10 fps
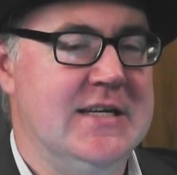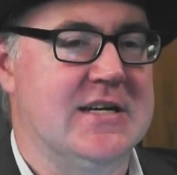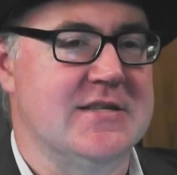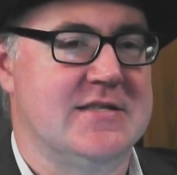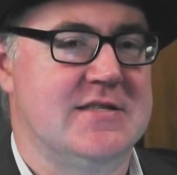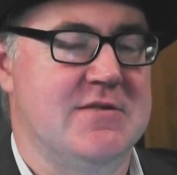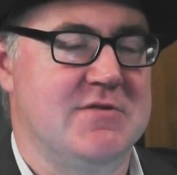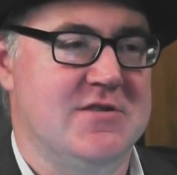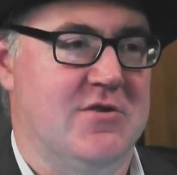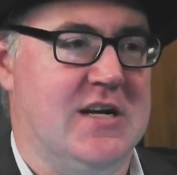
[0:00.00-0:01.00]
because there
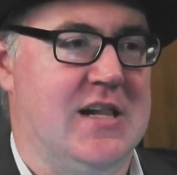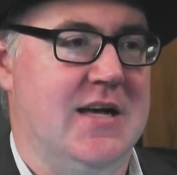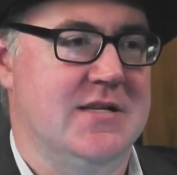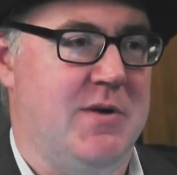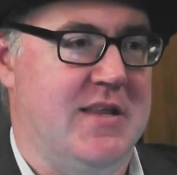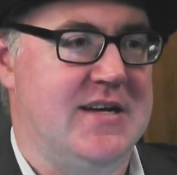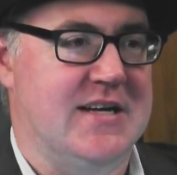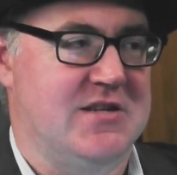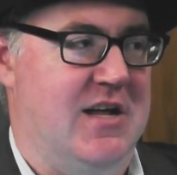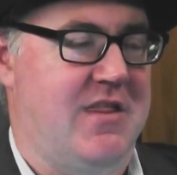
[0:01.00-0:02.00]
were sort of claims by the
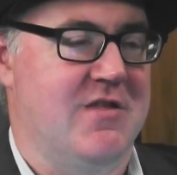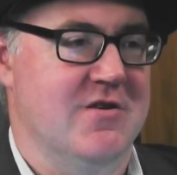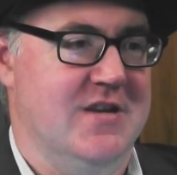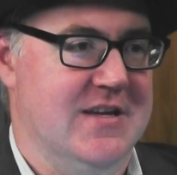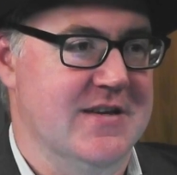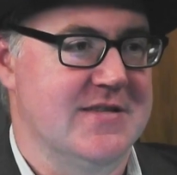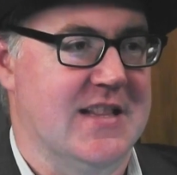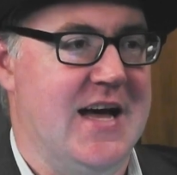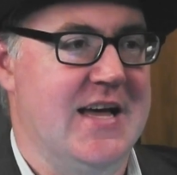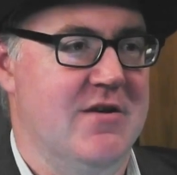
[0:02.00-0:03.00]
Dutch like 30 years
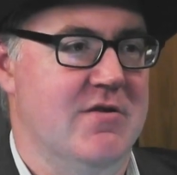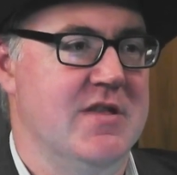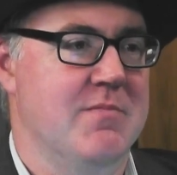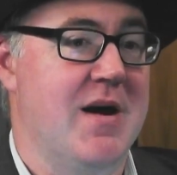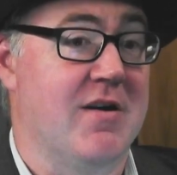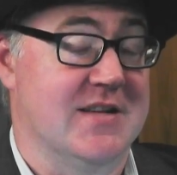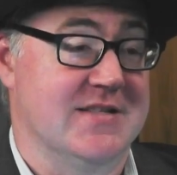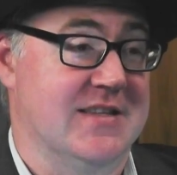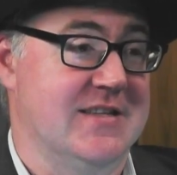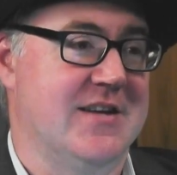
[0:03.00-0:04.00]
later and the
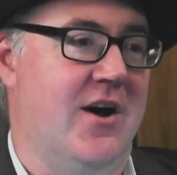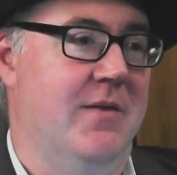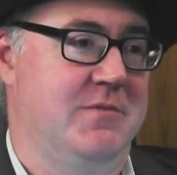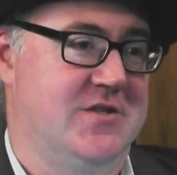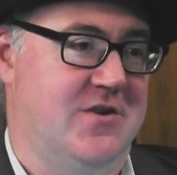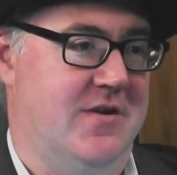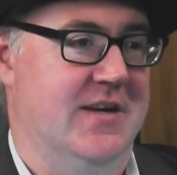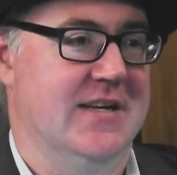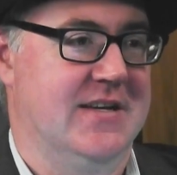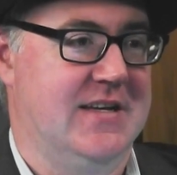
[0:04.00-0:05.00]
Americans at the time to
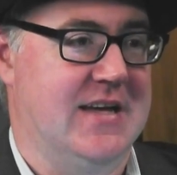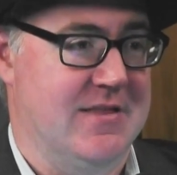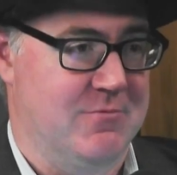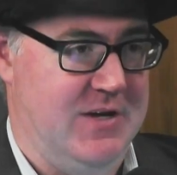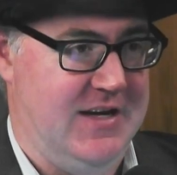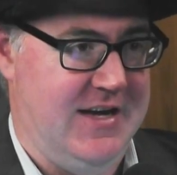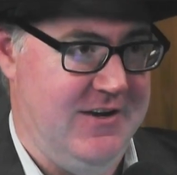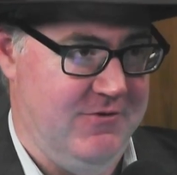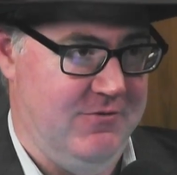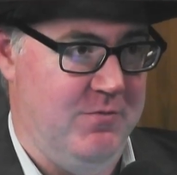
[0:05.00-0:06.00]
try and get the wing
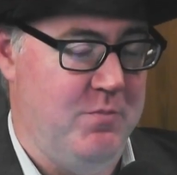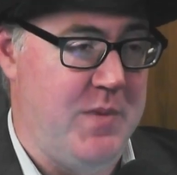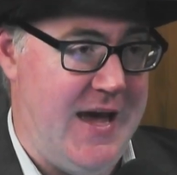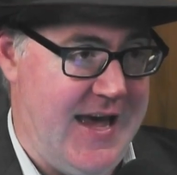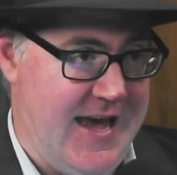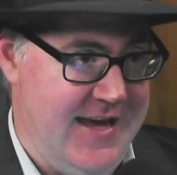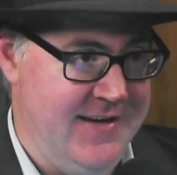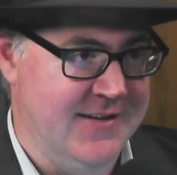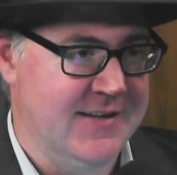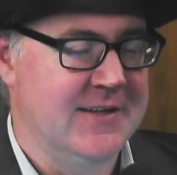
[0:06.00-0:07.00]
keel banned. Yeah, muddy